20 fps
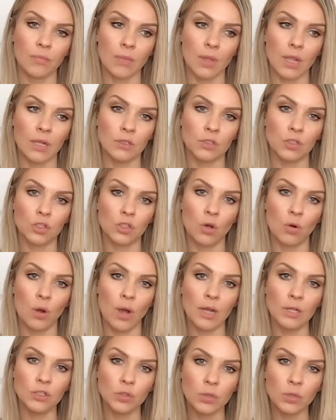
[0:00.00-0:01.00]
So
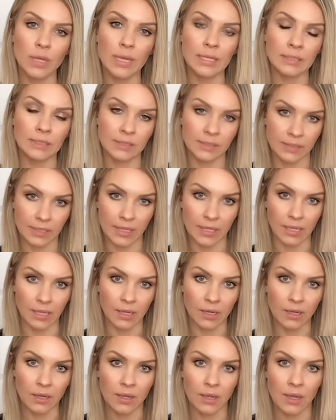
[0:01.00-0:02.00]
as you can
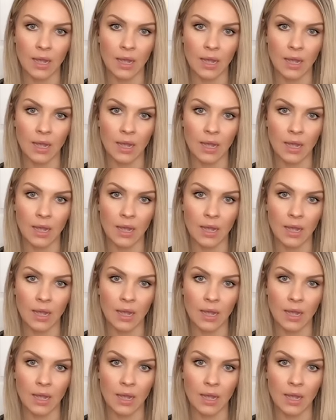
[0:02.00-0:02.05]
see,